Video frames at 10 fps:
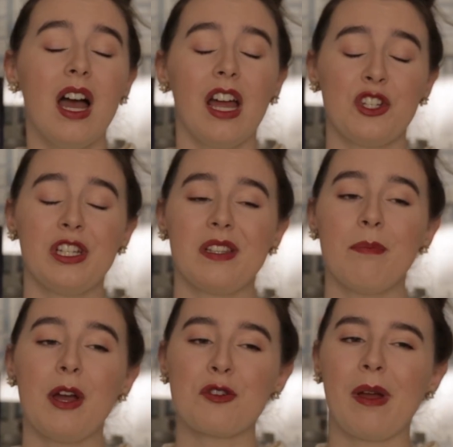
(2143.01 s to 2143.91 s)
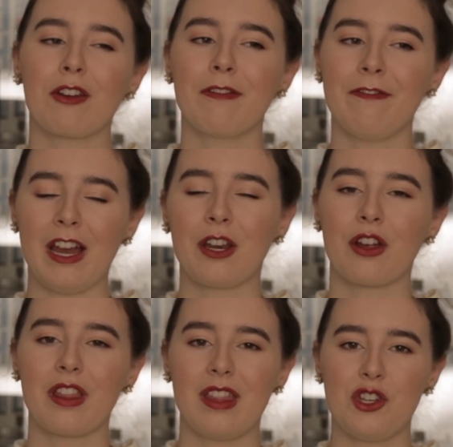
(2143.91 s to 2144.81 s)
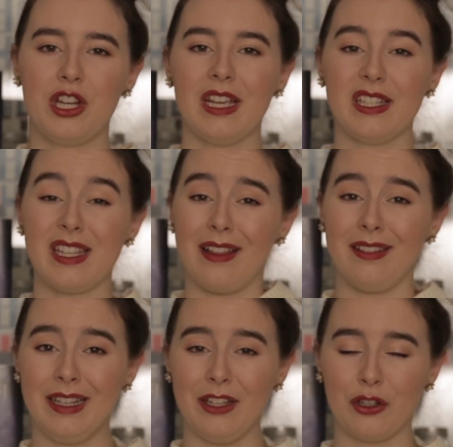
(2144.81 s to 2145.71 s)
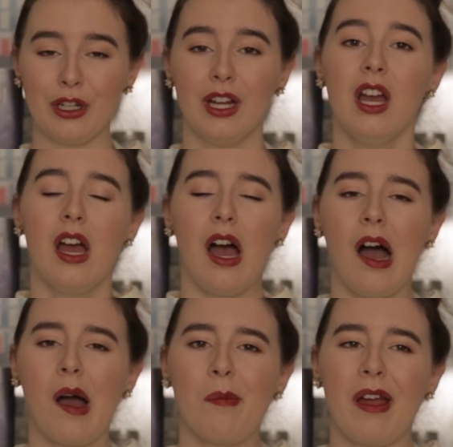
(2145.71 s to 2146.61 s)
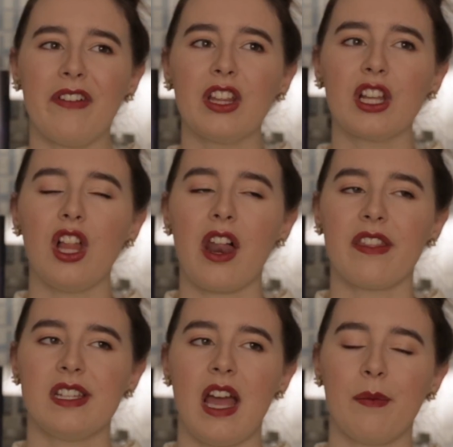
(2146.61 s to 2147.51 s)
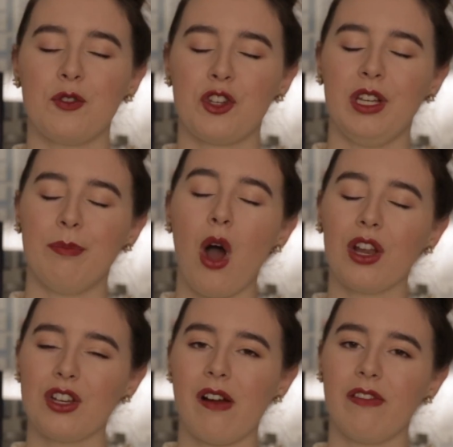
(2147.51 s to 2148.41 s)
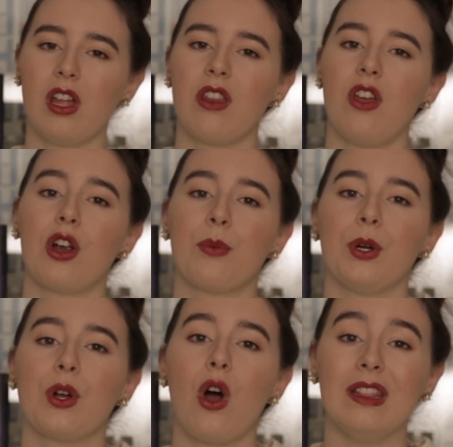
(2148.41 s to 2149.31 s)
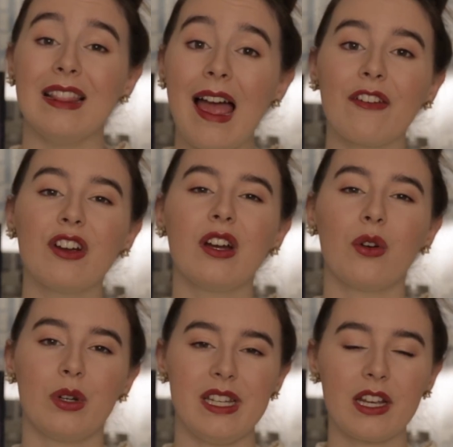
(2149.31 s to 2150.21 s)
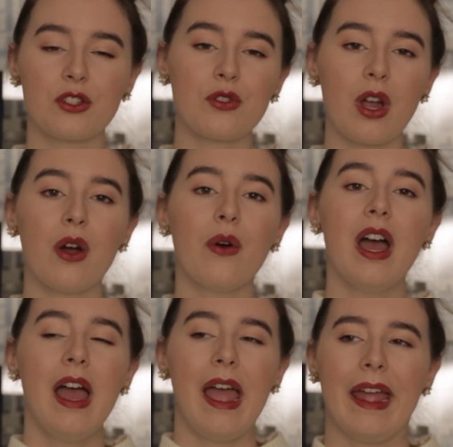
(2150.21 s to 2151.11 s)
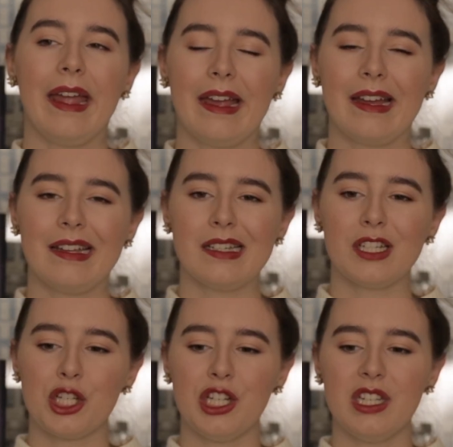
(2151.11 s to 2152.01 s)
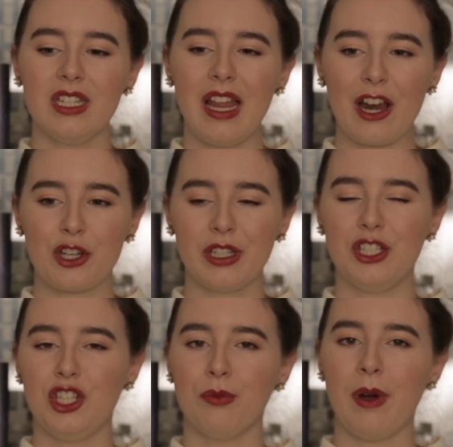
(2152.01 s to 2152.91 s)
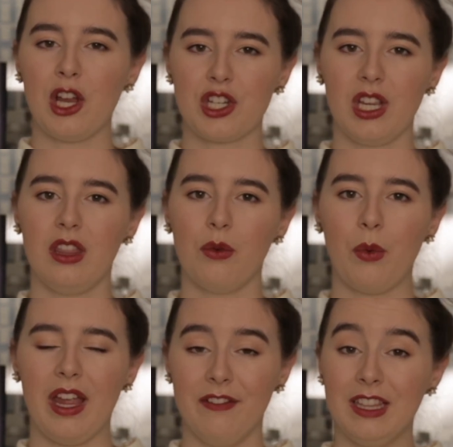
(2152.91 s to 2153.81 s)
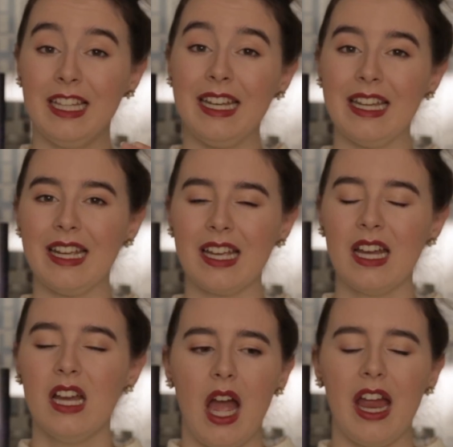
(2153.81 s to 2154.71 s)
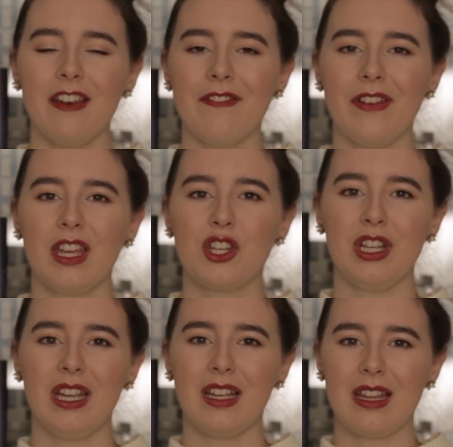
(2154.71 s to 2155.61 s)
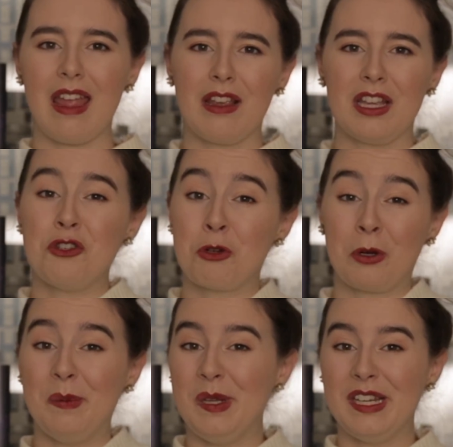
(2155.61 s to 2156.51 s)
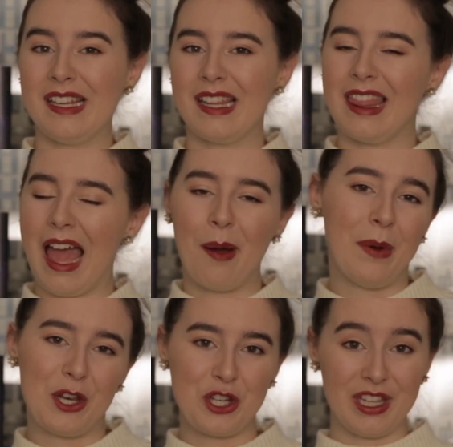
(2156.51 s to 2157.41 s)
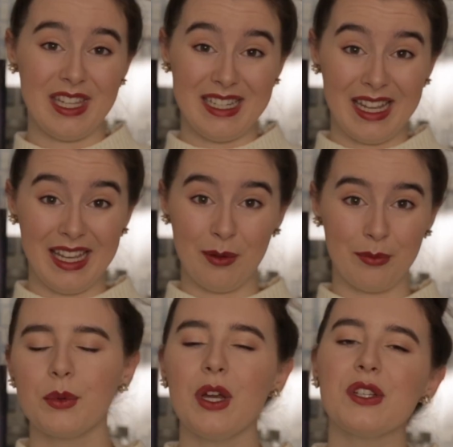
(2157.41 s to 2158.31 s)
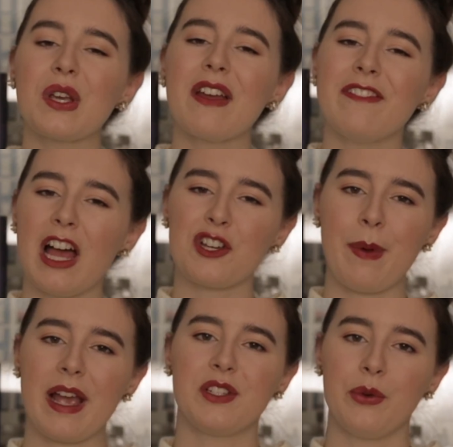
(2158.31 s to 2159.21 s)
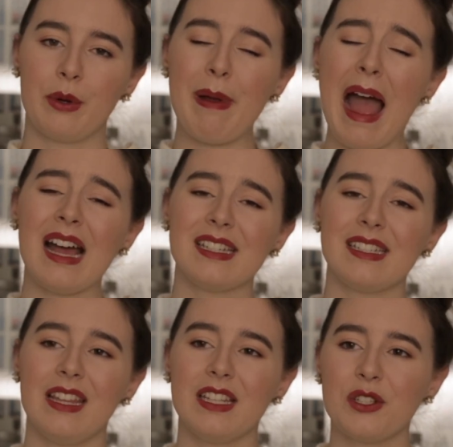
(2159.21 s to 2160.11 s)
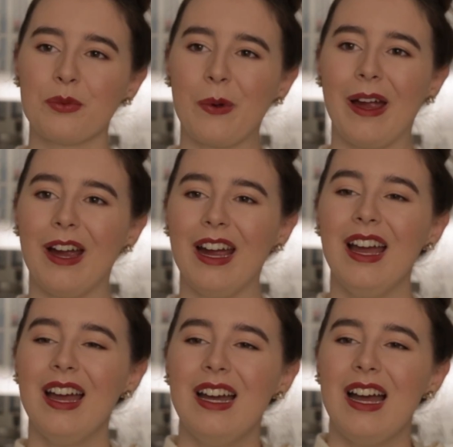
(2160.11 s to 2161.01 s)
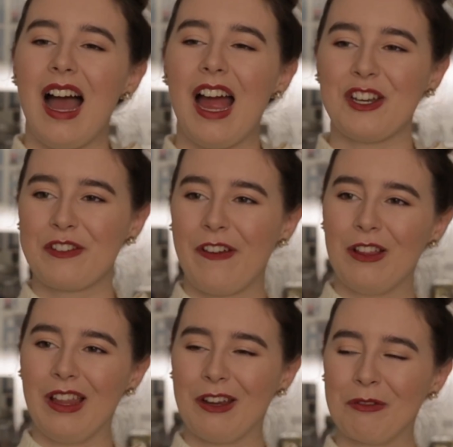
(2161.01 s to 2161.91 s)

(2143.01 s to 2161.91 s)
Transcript: She's a much better fighter than she is a leader. I felt like a lot of the time she pawned off a lot of the hard work on Lyra or Dextro, and she didn't actually do much in the way of leading. I didn't feel like she contributed that much to the team. We also get flashbacks to her past, and this is where I just felt like